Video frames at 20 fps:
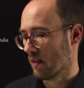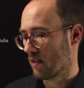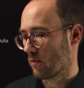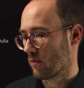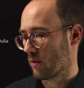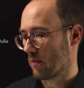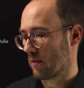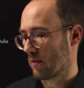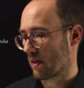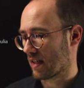
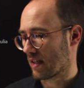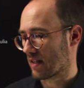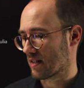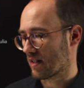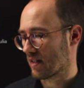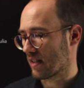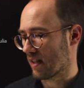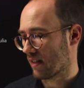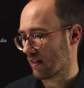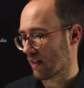where we can
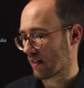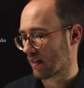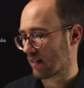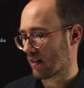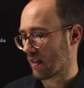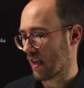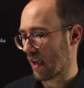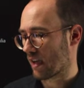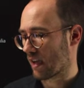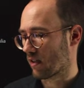see that
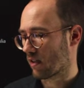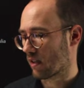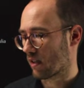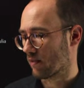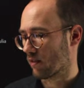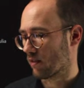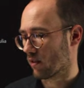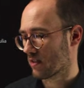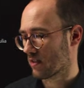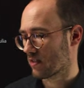the angular
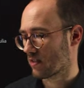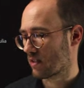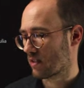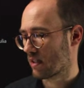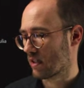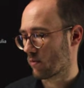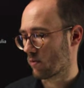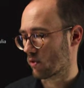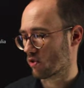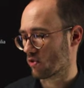
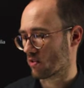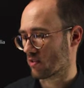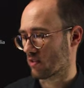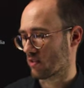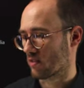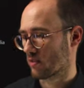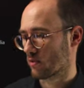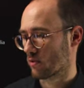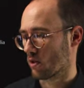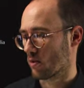velocity, which is
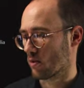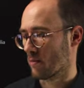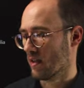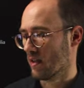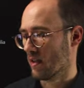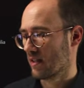this term,